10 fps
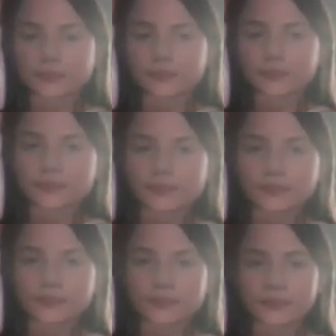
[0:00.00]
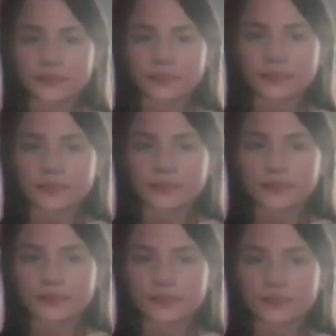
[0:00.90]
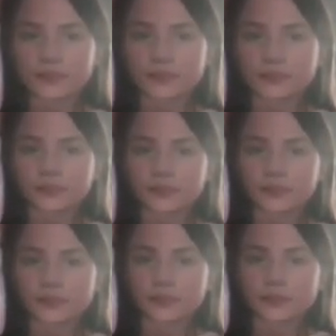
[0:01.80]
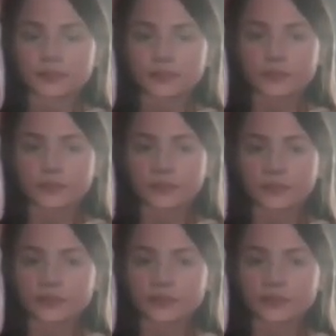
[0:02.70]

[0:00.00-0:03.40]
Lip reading: No words are spoken by the person on screen.